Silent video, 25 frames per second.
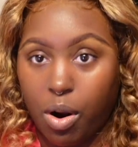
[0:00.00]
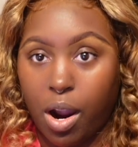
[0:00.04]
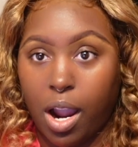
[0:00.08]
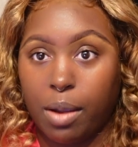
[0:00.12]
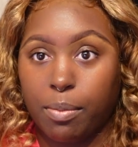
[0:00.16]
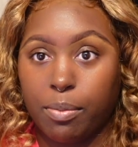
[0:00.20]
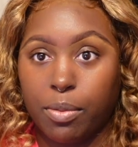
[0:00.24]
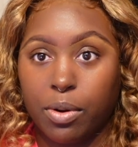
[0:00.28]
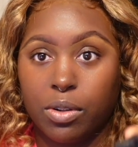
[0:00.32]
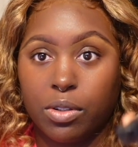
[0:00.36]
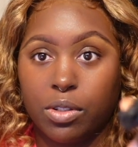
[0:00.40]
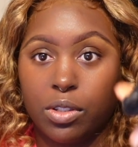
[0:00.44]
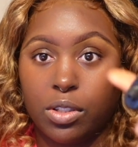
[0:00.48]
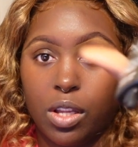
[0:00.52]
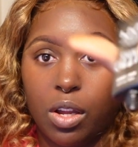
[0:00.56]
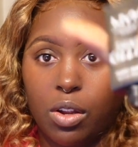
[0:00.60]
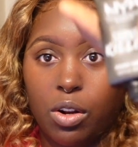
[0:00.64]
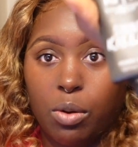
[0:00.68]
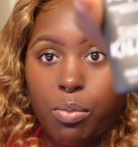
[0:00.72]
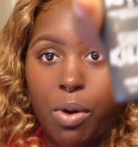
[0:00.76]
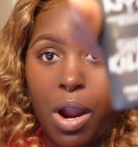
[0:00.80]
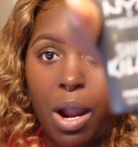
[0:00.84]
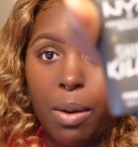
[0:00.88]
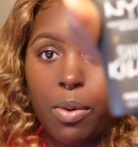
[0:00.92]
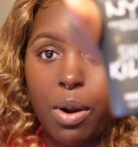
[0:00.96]
primer. So the
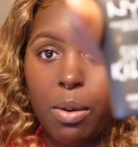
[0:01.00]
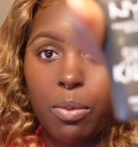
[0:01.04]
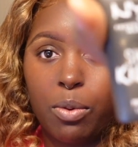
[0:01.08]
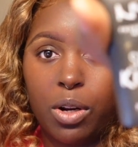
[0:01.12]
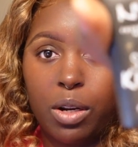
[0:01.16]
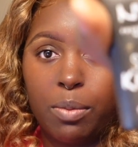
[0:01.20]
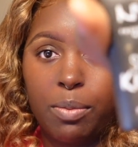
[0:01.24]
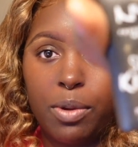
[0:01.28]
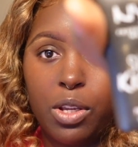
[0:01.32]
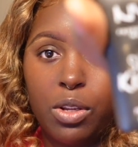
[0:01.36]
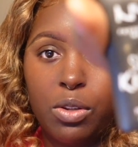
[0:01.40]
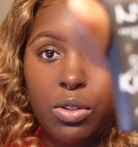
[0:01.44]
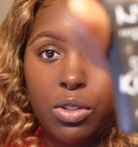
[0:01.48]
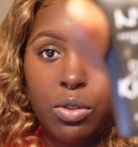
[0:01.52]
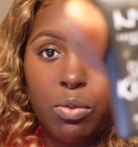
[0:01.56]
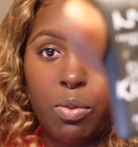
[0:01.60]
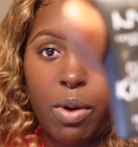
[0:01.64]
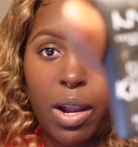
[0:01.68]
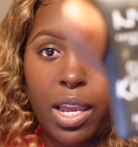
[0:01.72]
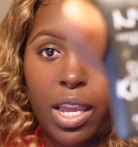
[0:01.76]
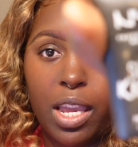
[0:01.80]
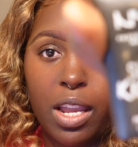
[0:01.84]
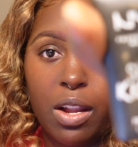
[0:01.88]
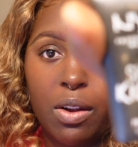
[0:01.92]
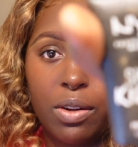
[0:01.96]
primer I'm gonna be using
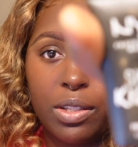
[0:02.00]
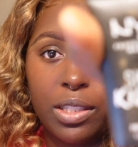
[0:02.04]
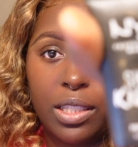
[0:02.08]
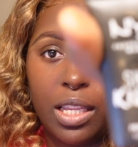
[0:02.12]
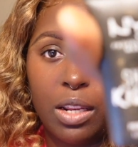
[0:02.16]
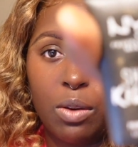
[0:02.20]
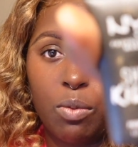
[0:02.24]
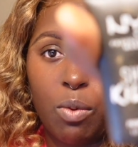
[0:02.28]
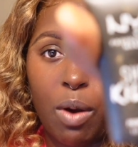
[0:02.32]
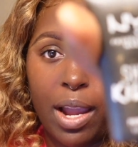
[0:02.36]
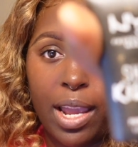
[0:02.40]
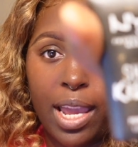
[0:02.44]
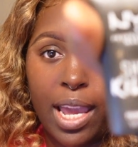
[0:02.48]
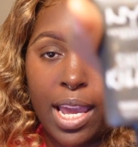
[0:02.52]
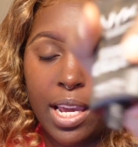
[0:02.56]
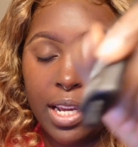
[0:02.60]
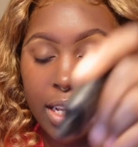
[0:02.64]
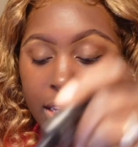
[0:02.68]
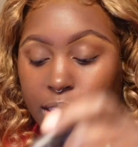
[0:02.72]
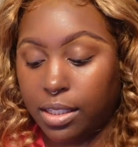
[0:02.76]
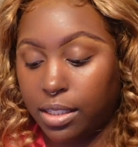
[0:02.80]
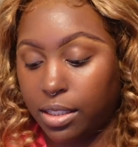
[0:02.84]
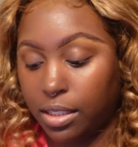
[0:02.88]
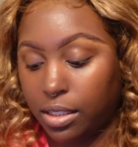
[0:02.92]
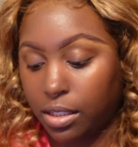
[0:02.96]
right here is
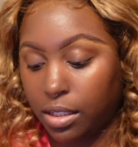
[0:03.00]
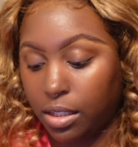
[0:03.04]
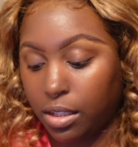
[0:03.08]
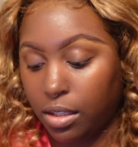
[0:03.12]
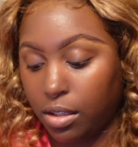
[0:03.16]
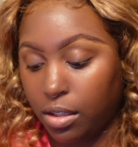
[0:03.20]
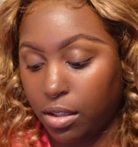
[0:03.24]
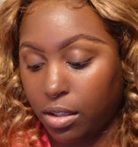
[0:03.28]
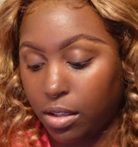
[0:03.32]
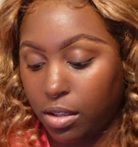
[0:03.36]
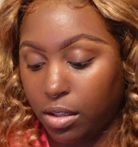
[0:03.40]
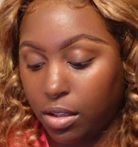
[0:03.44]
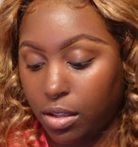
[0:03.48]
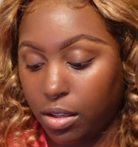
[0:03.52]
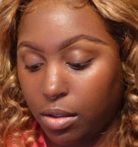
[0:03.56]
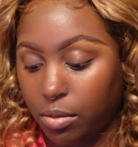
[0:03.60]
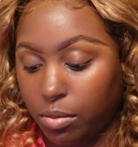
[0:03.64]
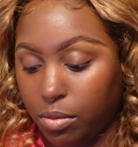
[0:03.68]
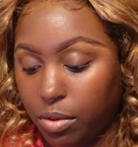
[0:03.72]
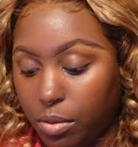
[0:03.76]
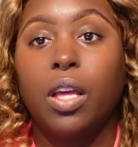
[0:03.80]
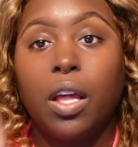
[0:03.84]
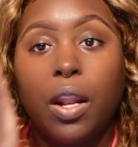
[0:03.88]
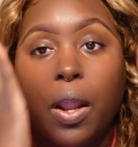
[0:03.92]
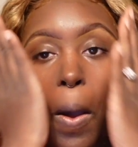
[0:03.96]
NYX.
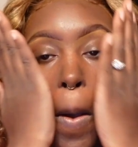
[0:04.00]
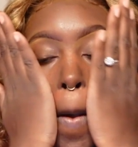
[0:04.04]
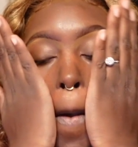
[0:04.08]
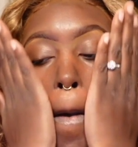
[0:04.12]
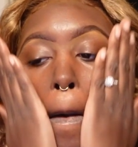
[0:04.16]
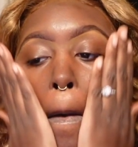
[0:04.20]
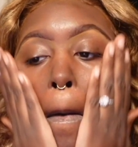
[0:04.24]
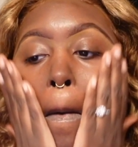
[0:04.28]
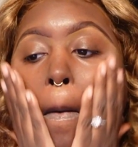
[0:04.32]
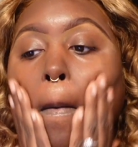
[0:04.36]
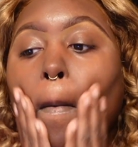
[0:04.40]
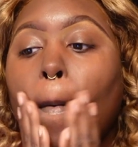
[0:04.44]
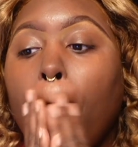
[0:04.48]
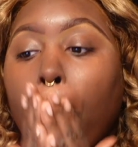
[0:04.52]
That on.